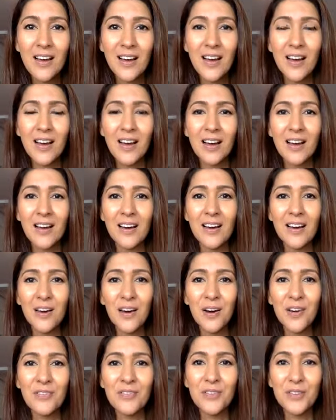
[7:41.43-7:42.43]

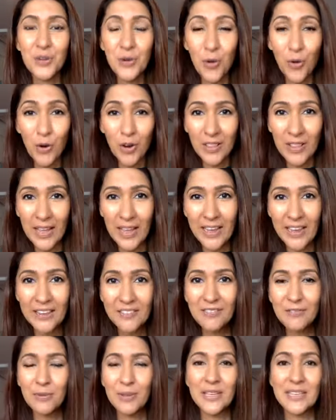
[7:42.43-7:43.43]
of your
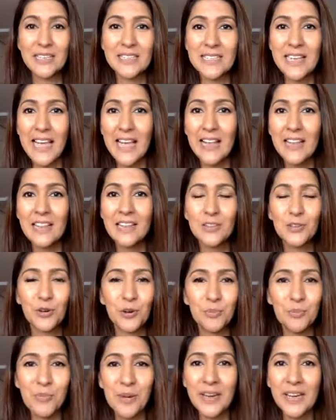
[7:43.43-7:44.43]
life, whether it's health
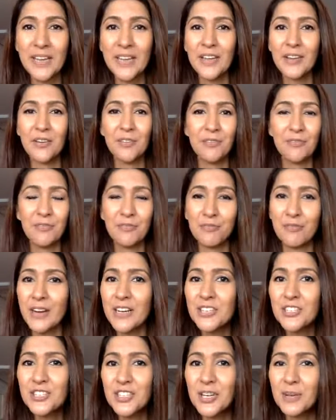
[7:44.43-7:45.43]
or money or
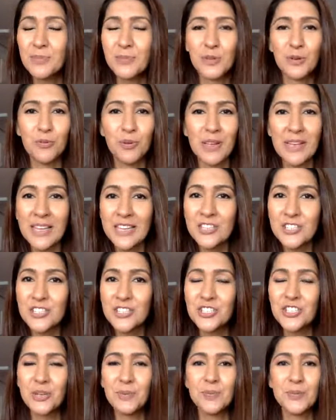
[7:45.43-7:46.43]
friendships or
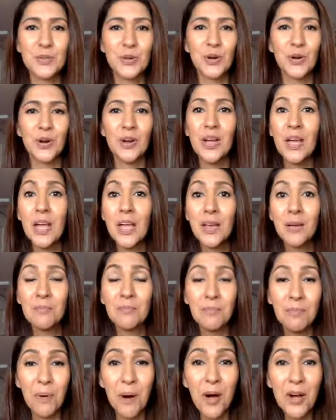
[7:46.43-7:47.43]
relationships or
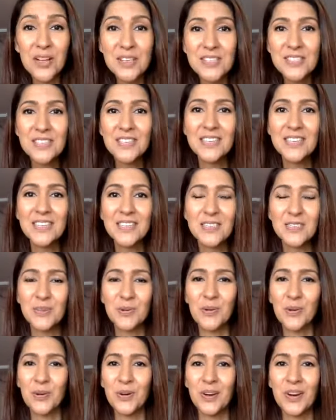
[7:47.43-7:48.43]
bosses
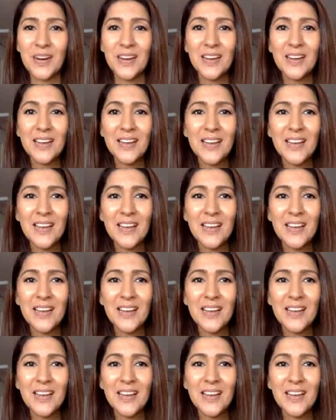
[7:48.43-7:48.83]
or,